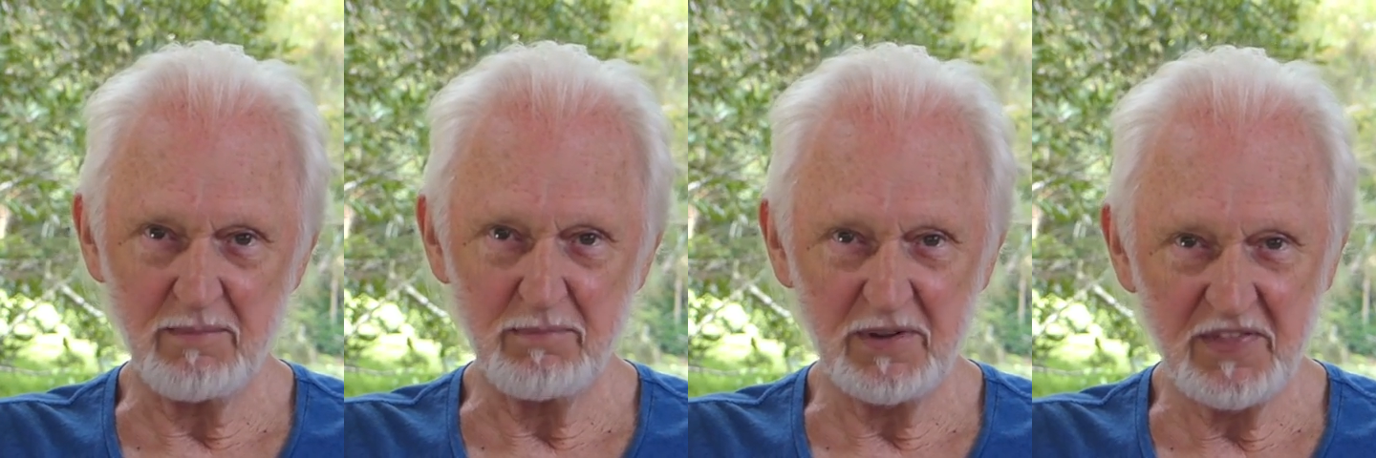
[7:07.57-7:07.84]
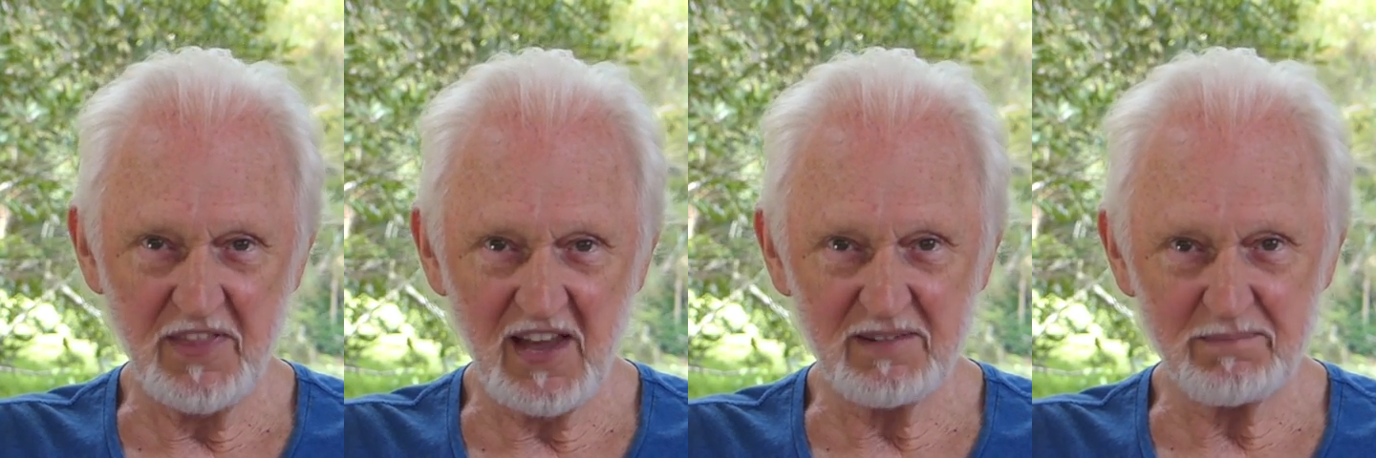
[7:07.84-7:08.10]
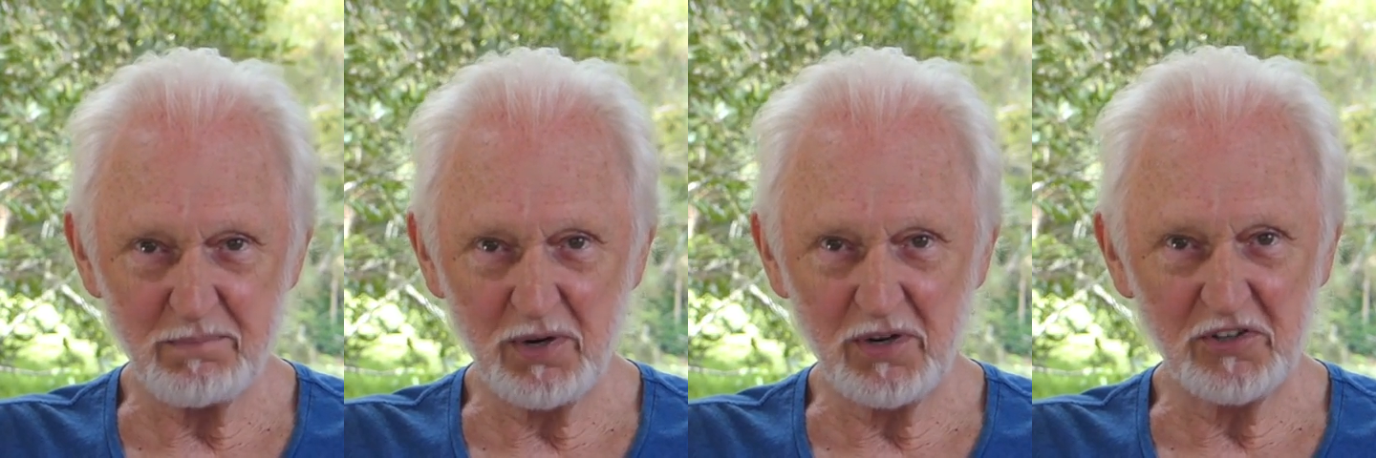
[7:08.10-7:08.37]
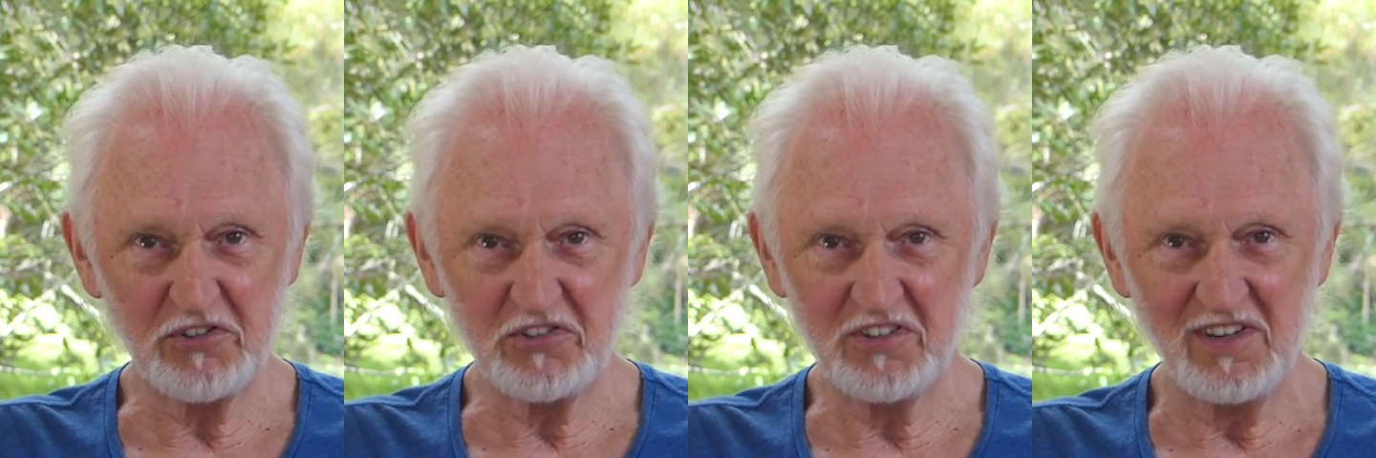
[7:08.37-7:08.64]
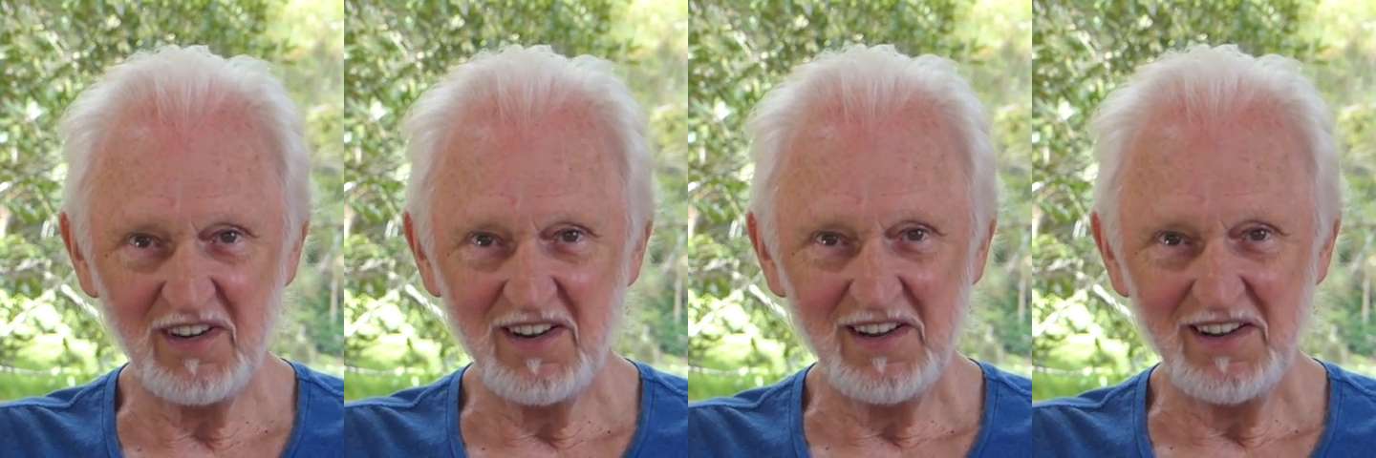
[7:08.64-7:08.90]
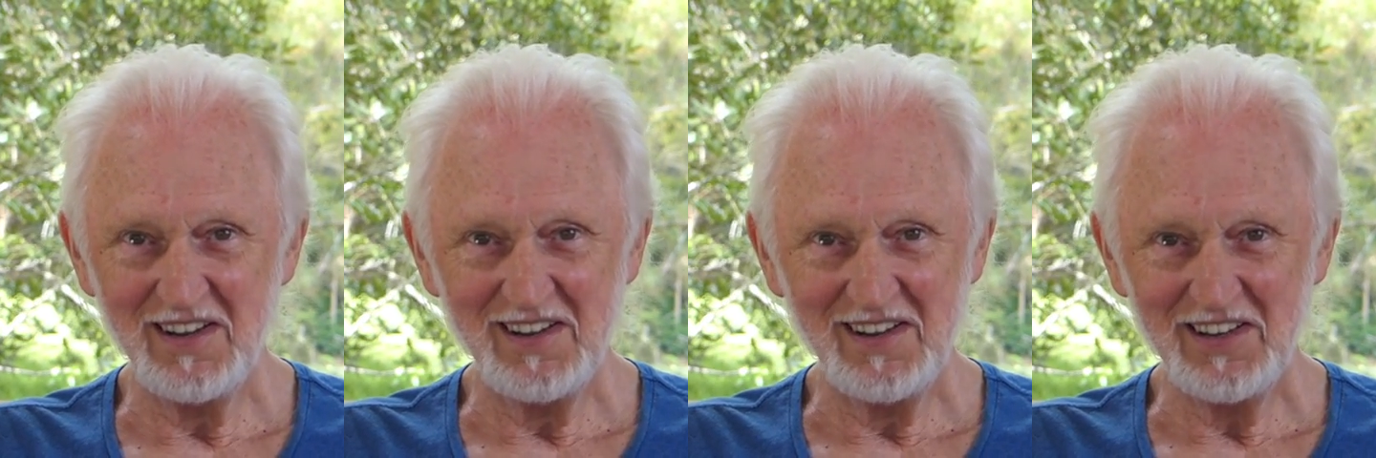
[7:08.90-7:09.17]
but that person
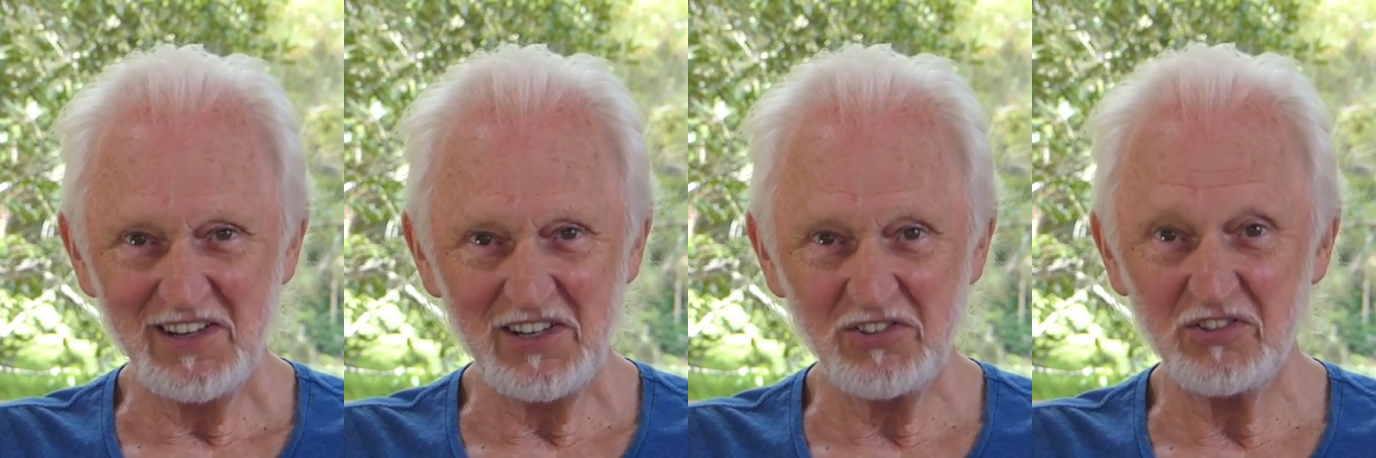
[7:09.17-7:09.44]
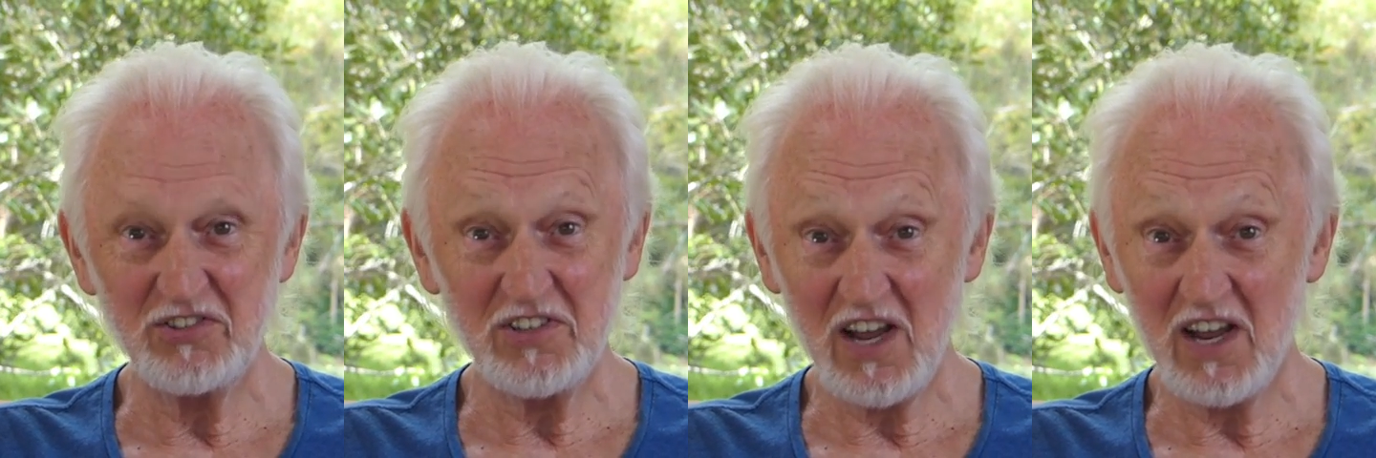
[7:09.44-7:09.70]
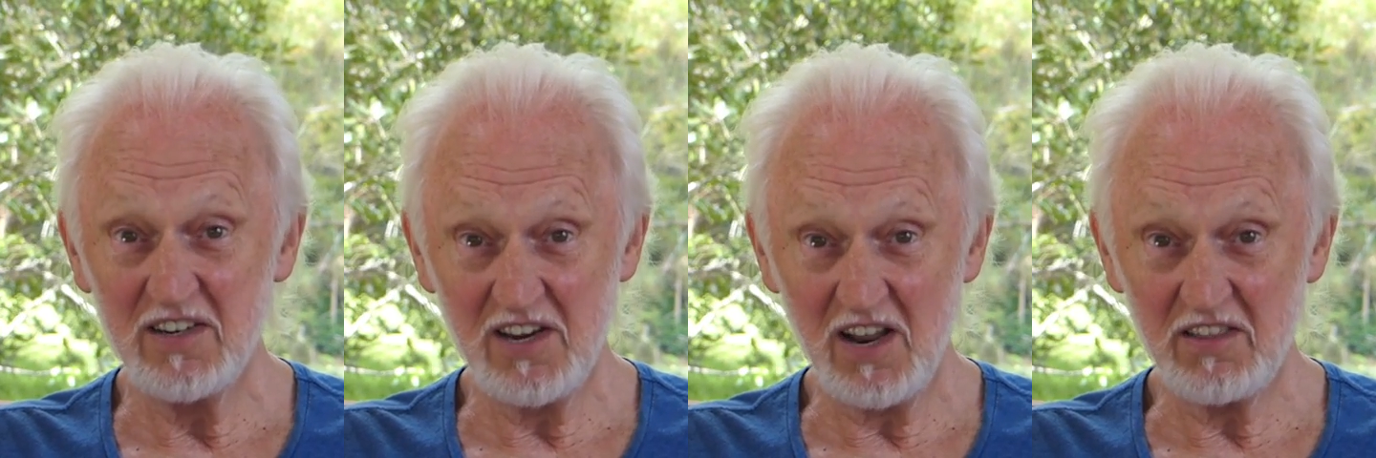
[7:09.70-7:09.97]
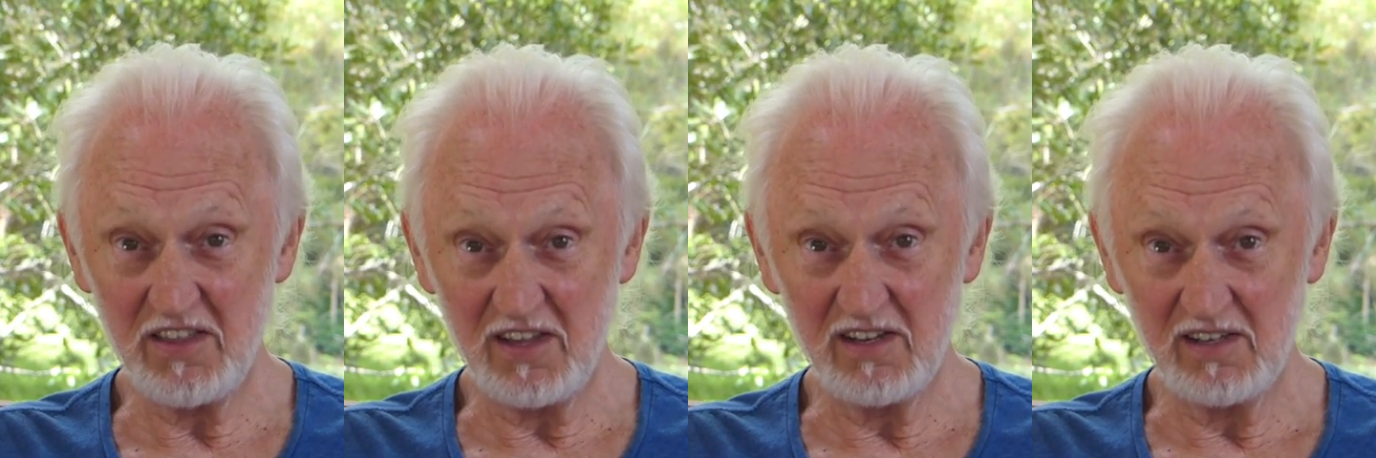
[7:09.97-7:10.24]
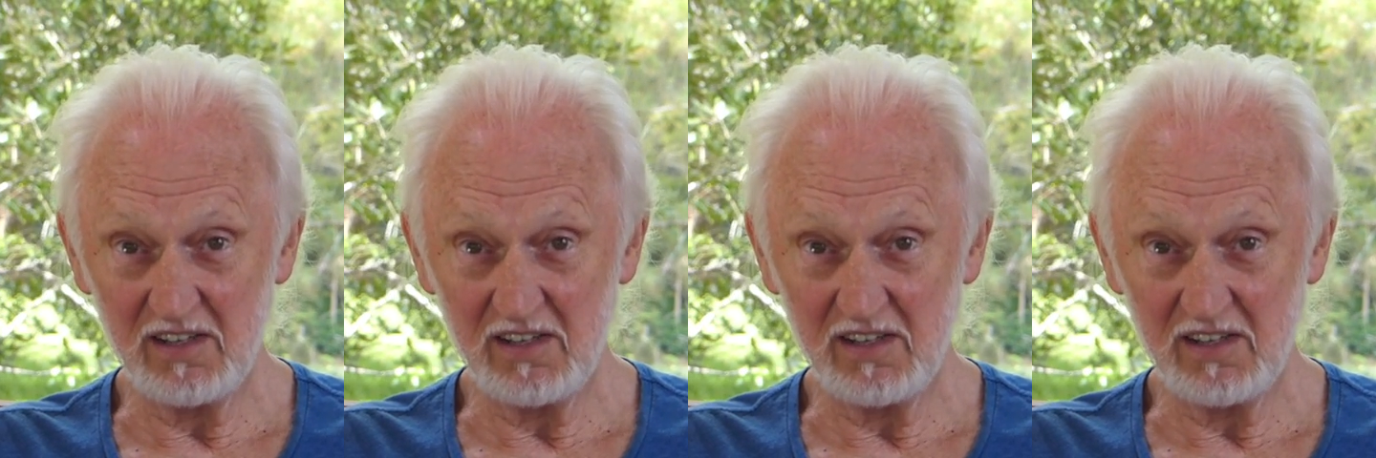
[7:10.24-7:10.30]
isn't another.